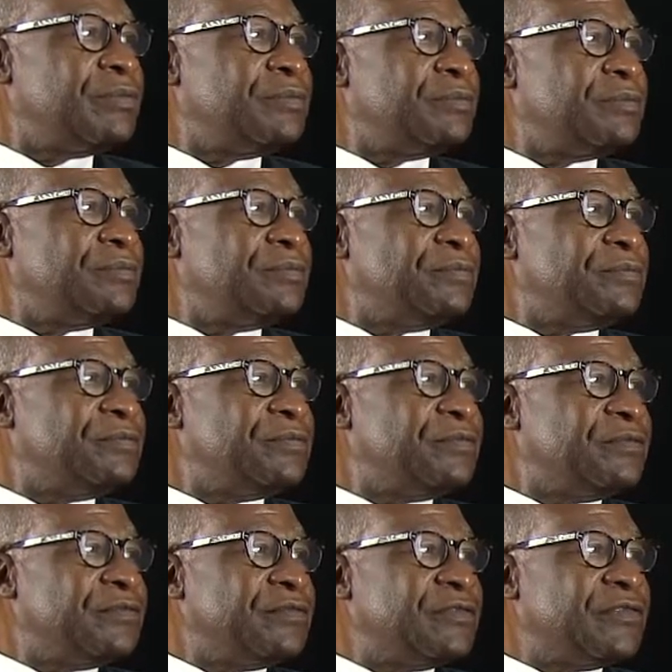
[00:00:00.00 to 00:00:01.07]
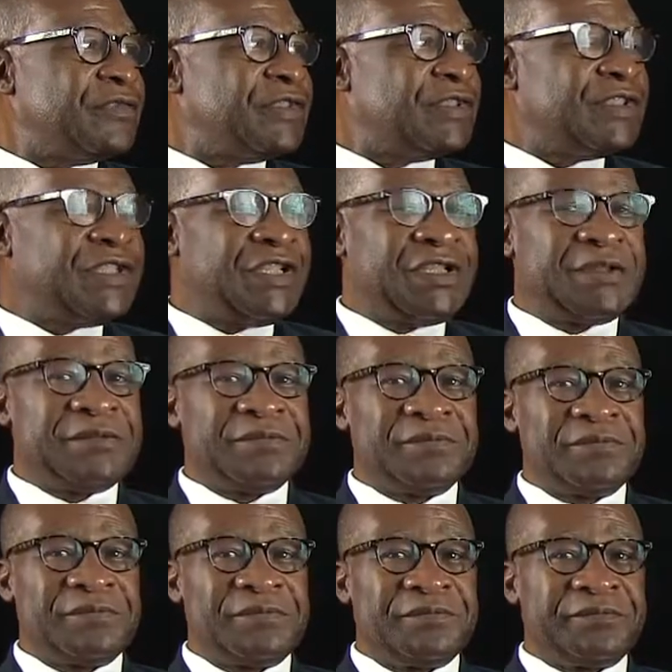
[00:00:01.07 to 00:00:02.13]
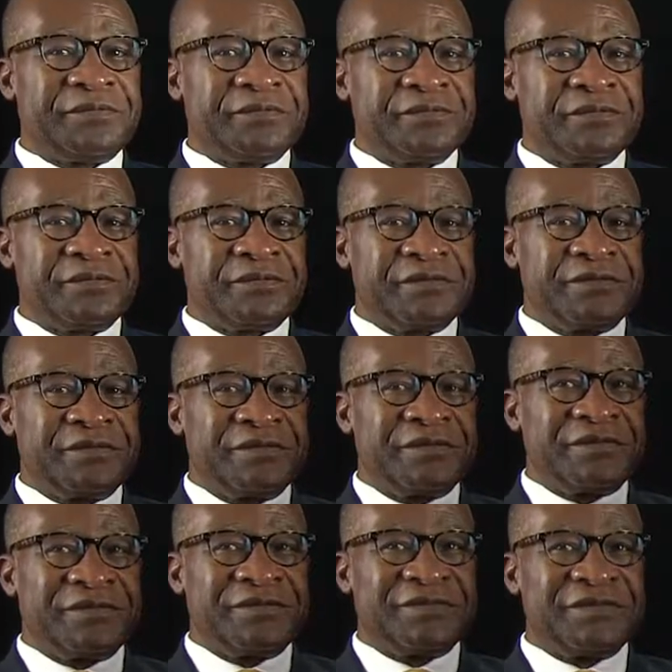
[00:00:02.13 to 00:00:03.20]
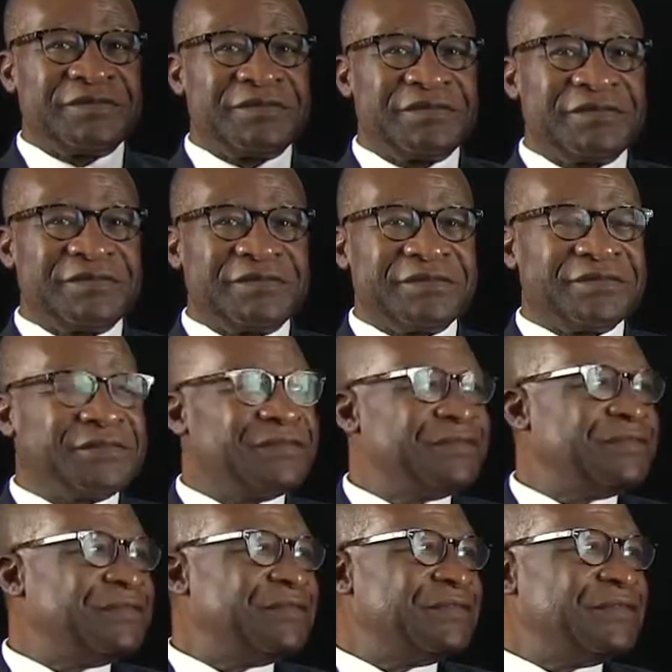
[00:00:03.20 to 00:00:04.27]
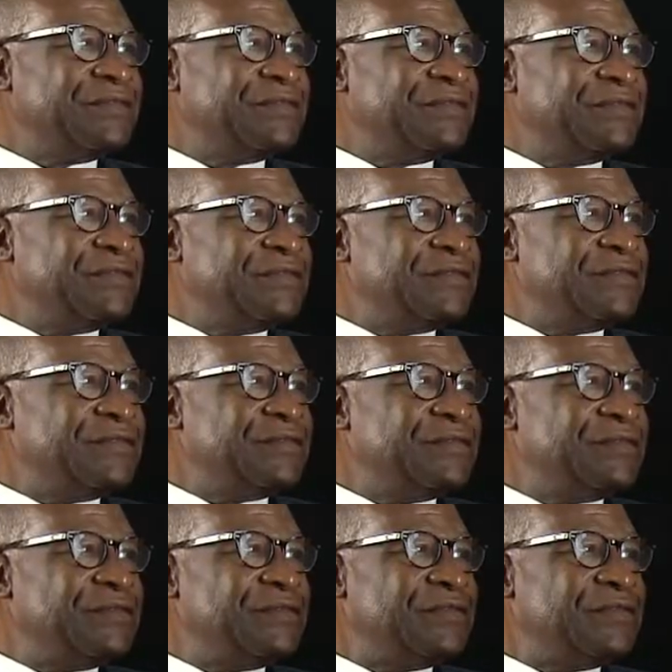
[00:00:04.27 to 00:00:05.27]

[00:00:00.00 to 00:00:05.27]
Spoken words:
(not speaking)